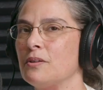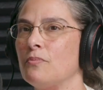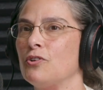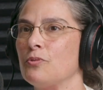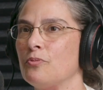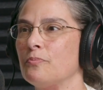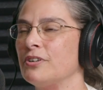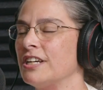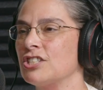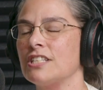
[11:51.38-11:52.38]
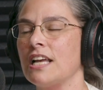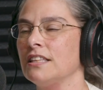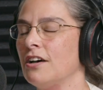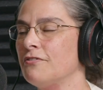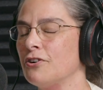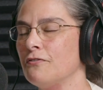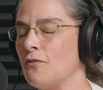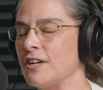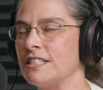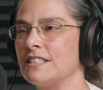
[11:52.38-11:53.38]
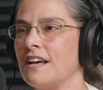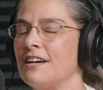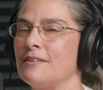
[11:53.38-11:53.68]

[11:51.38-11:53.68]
in multiple productions. I love her voice.